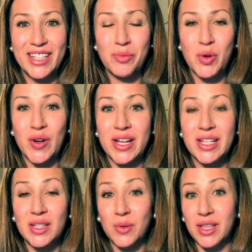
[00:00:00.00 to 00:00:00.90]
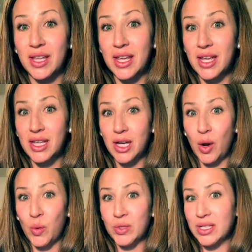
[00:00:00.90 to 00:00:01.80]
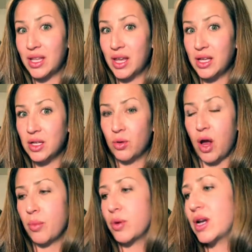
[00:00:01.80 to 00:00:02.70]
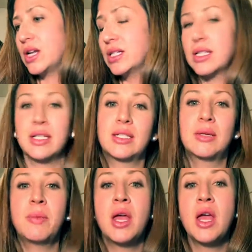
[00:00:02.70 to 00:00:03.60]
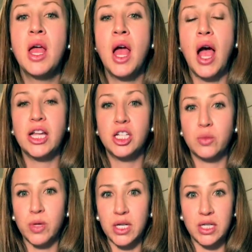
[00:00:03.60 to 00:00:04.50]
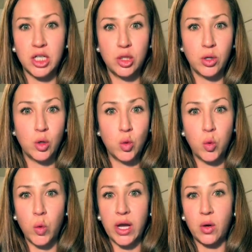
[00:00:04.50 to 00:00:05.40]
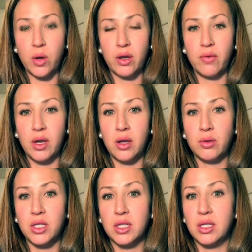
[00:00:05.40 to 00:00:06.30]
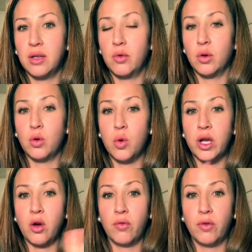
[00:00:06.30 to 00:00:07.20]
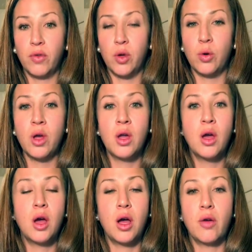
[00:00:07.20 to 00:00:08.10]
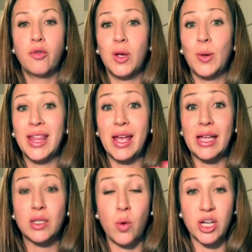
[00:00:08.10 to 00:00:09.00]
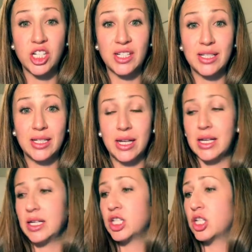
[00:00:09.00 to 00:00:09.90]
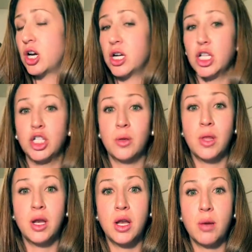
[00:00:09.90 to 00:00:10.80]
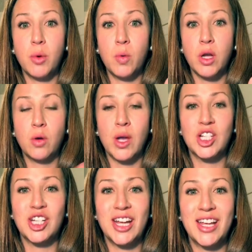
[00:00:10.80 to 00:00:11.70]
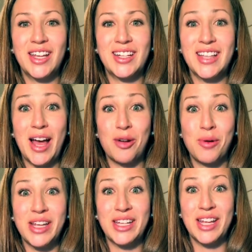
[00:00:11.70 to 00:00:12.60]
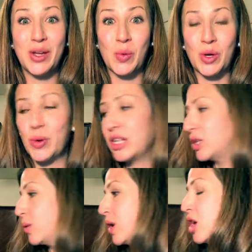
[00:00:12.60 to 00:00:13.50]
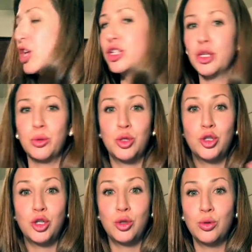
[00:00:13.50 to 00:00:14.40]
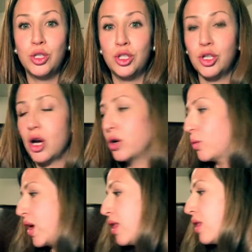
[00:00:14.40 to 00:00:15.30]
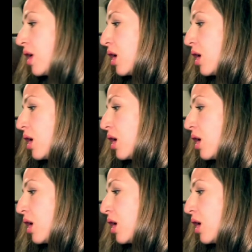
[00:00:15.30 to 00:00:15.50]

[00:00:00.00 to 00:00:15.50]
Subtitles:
experience with ketones, the ketone operating system. I just wanted to do a quick video just to give you a quick overview, frequently asked questions, and getting started. So the number one question I get is, how do I take it? What do I do? So to start with,